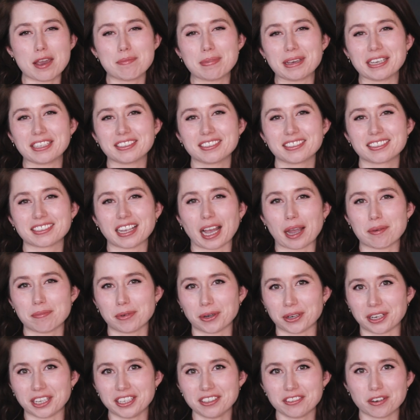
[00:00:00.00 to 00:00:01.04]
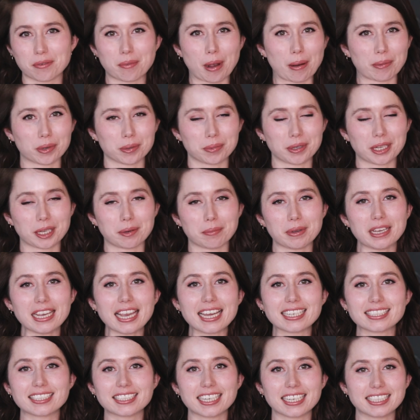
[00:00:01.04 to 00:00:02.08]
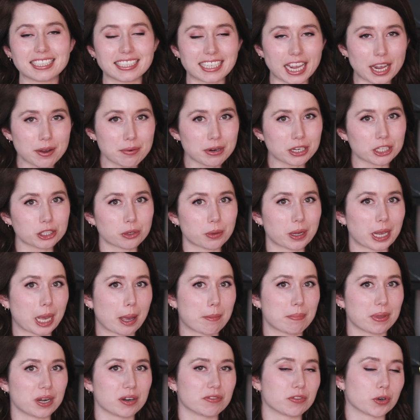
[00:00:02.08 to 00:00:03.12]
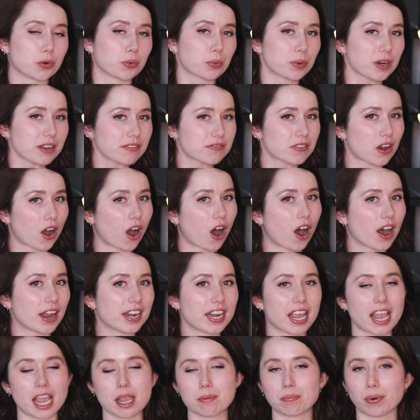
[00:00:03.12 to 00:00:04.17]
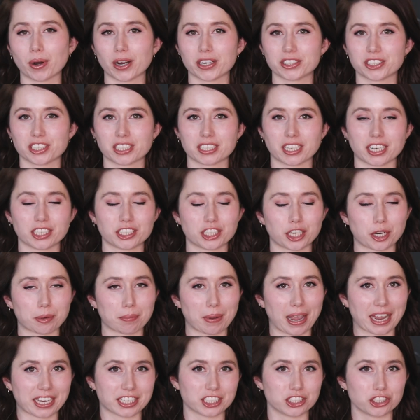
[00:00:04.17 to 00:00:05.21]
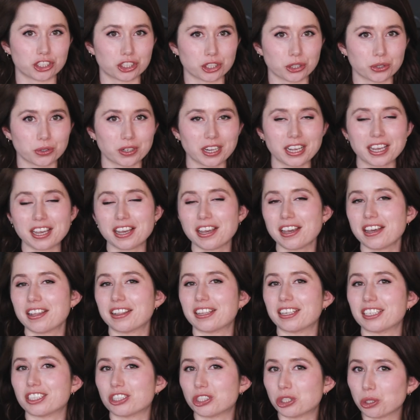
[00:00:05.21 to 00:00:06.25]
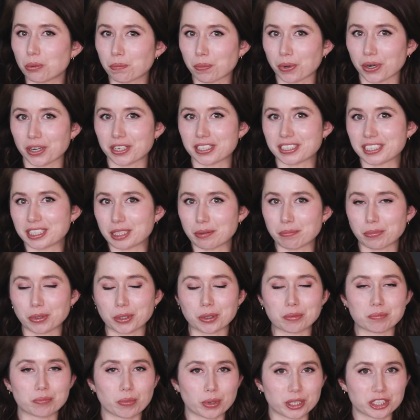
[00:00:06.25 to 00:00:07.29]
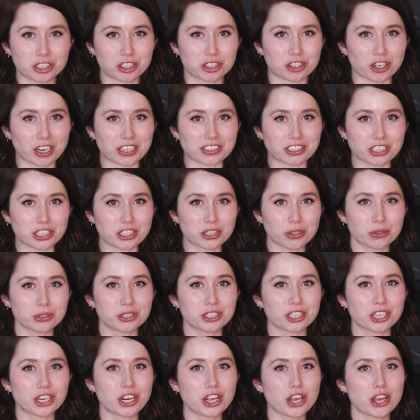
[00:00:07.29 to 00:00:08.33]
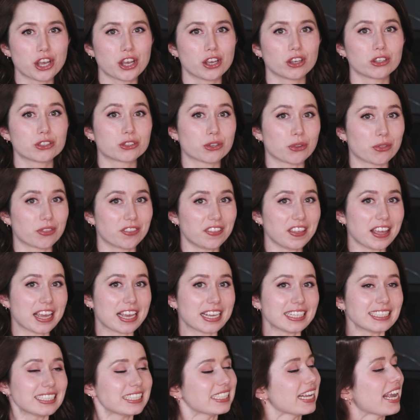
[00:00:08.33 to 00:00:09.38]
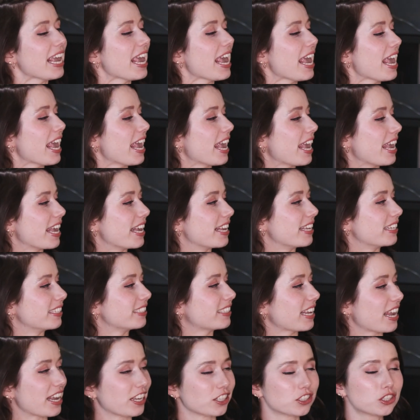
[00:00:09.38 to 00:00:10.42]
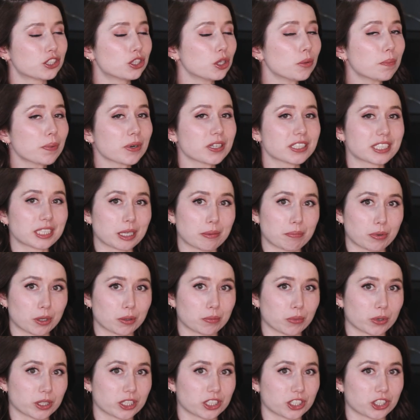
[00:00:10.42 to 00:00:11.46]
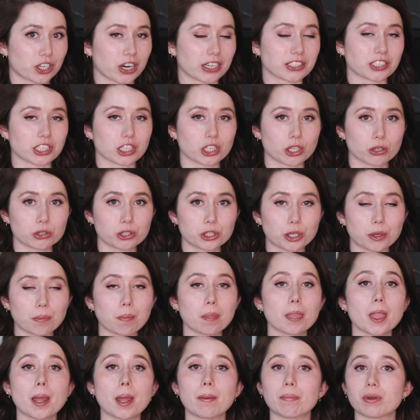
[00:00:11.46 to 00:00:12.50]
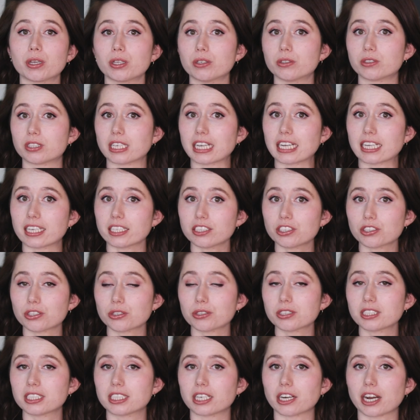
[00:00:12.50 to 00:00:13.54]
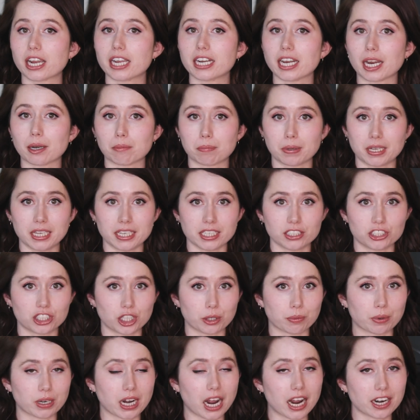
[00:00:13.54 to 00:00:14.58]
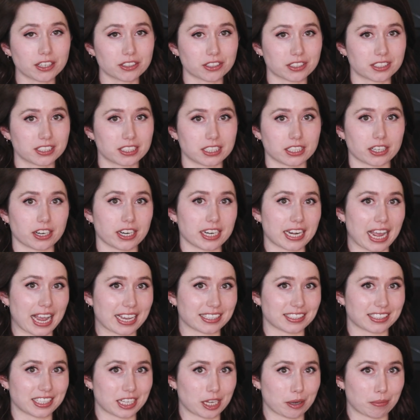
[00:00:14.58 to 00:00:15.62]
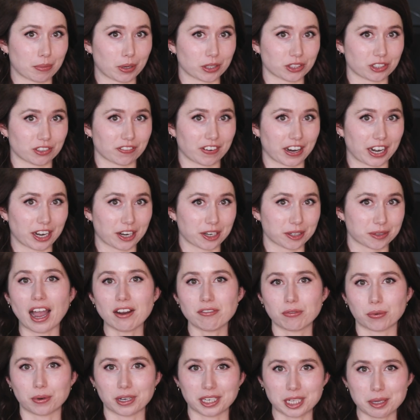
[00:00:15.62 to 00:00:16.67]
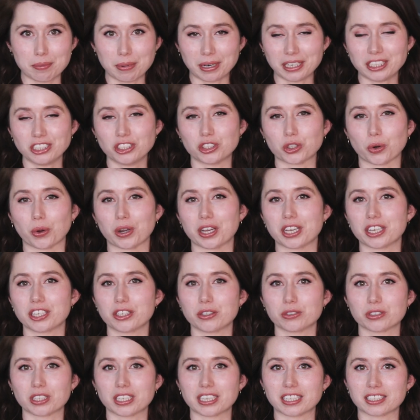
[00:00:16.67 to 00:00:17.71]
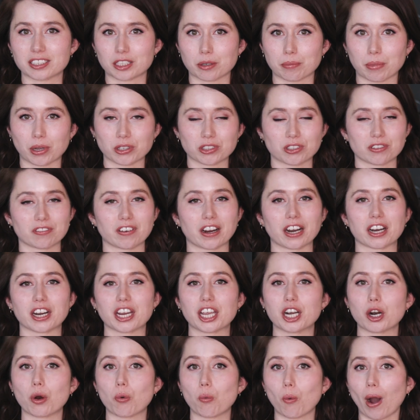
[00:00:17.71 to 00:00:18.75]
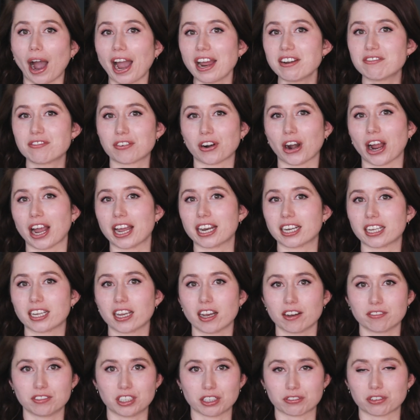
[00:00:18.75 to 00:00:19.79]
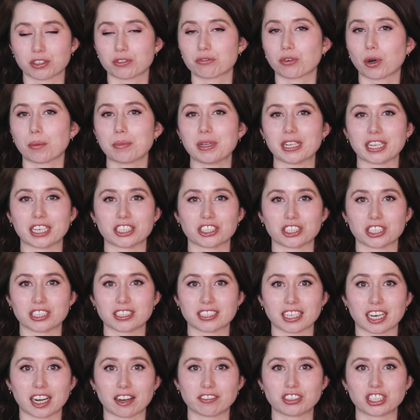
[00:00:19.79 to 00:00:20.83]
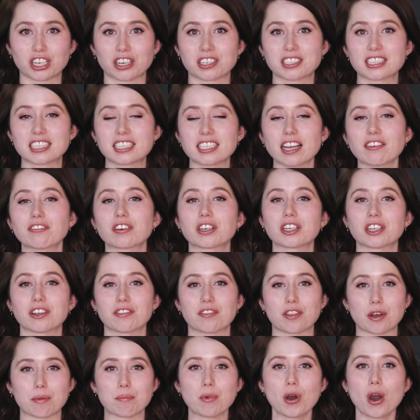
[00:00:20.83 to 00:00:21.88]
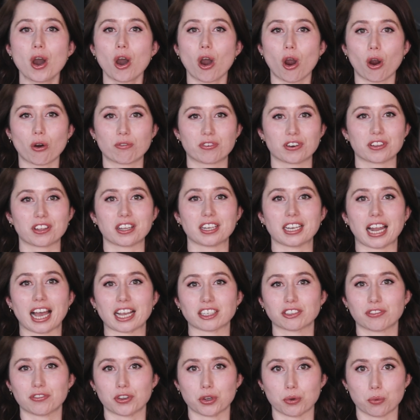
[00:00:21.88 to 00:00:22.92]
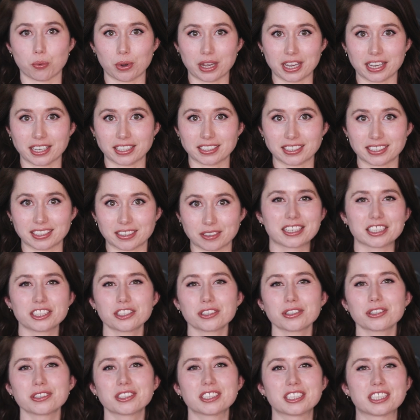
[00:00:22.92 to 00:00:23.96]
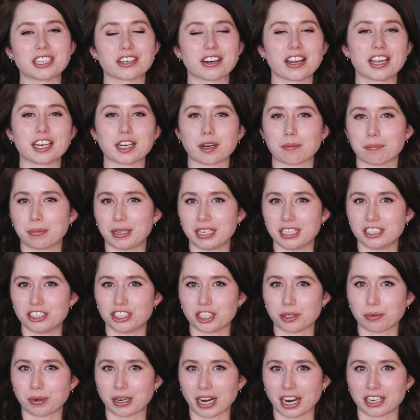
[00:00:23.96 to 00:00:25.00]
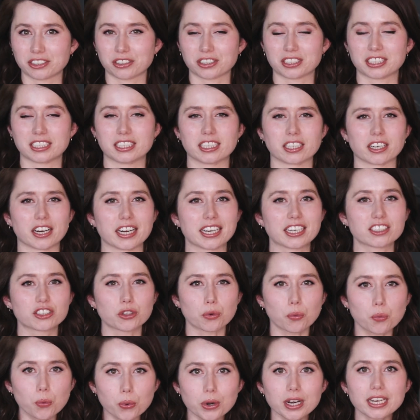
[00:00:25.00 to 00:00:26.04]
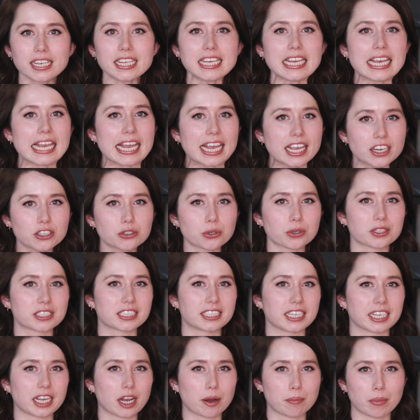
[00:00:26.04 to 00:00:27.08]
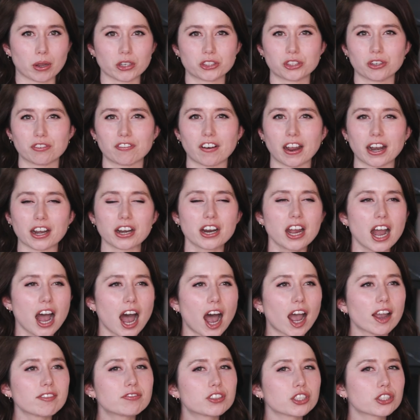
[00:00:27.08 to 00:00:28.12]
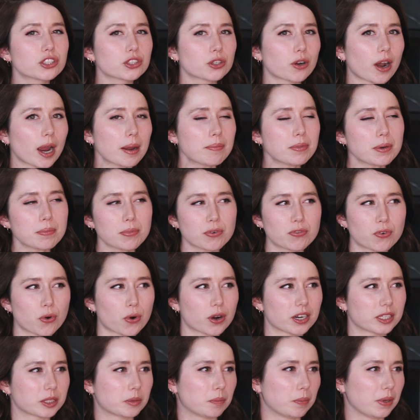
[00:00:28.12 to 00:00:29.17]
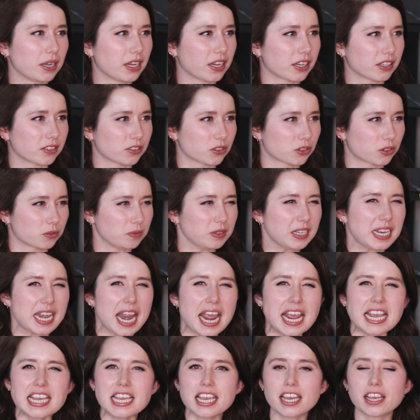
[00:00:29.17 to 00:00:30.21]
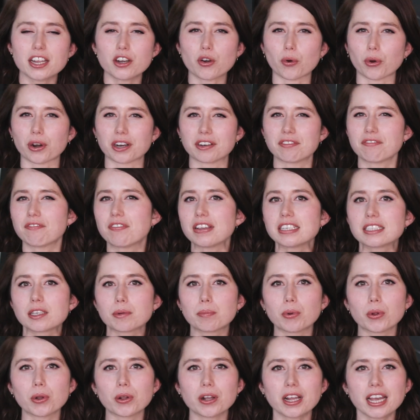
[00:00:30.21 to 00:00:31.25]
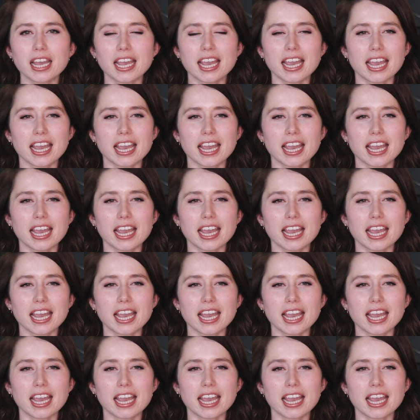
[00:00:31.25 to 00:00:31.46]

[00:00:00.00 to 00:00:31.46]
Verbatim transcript: Hey Bees, I'm Marie from Humblebee and Me, and today we are doing a bit of a riff on a project I shared back in June, the Super Simple Moisturizing Lotion. So this is a super simple moisturizing lotion but using glyceryl stearate and PEG100 stearate as the emulsifier. I've really been enjoying using this emulsifier in a wide variety of different formulations and I've shared several of them over the last few weeks. Glyceryl stearate and PEG100 stearate is a really interesting emulsifier. I've described it before as being naked or invisible.